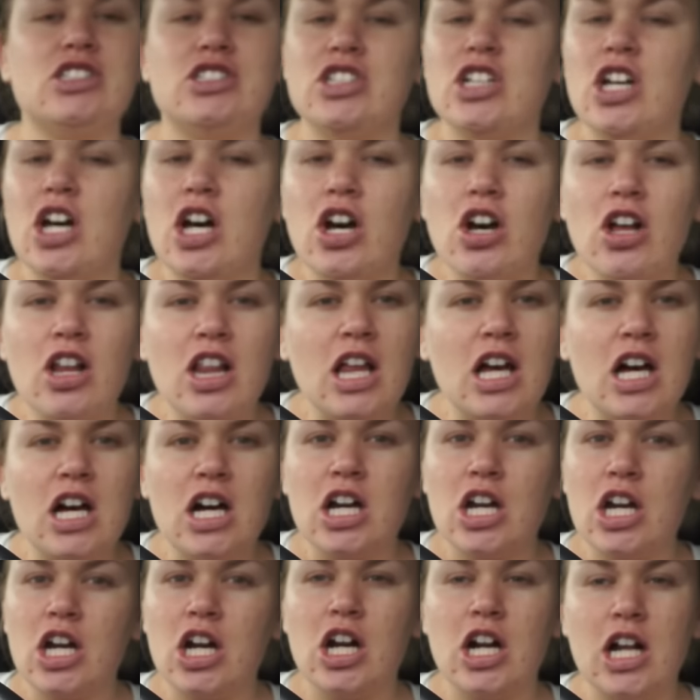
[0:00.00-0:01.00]
So
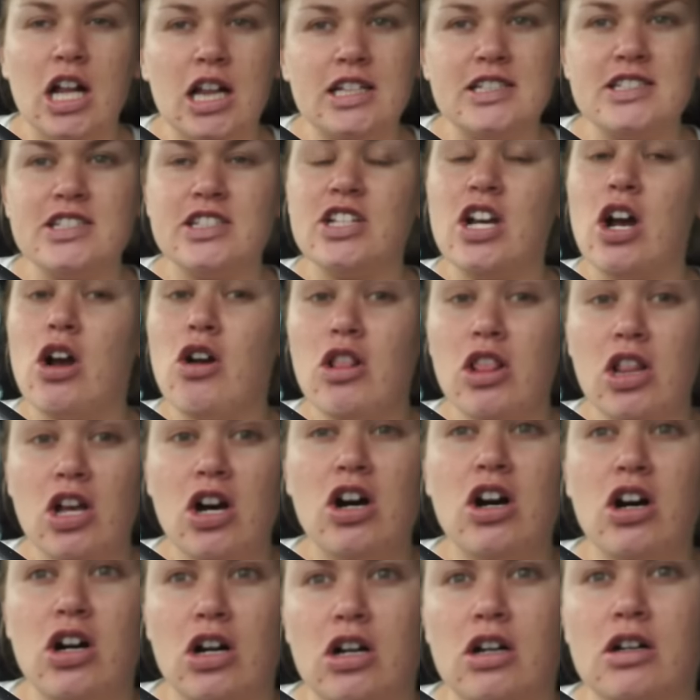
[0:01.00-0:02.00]
long, girl, so
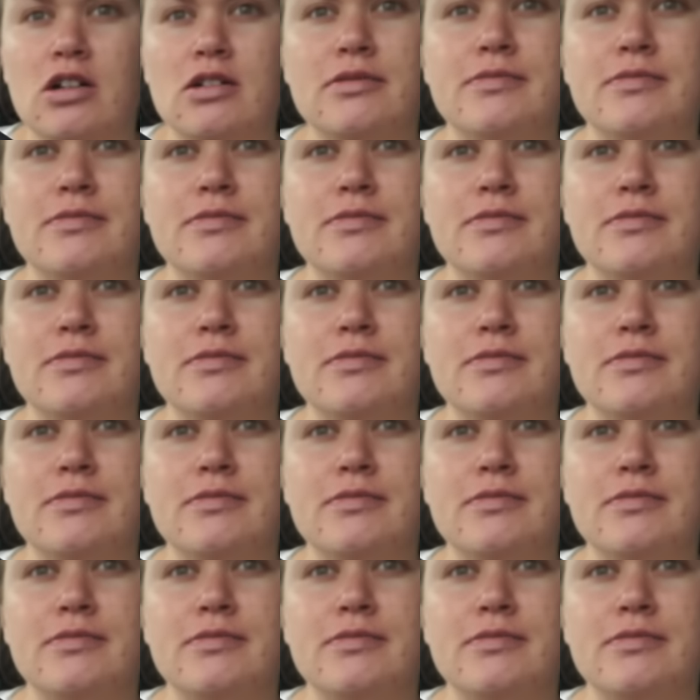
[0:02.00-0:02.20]
long.